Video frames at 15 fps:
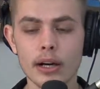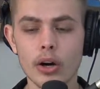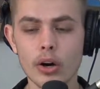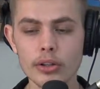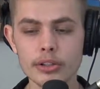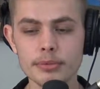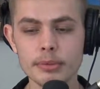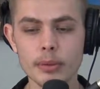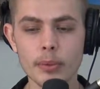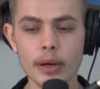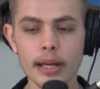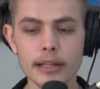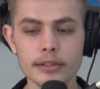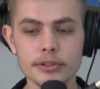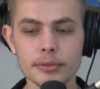ultimate
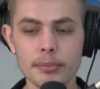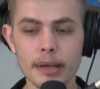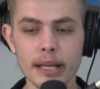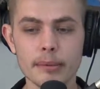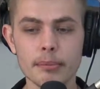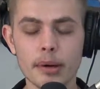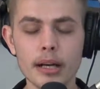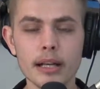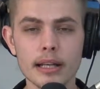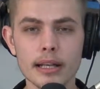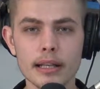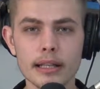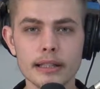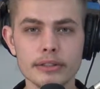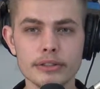way to make
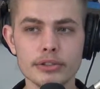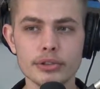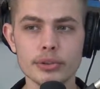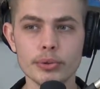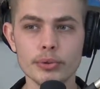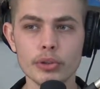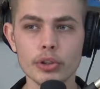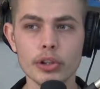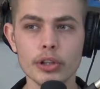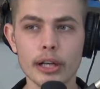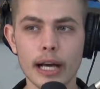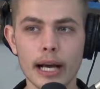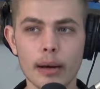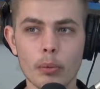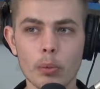money is to learn
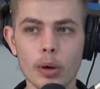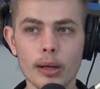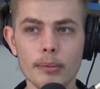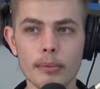how, what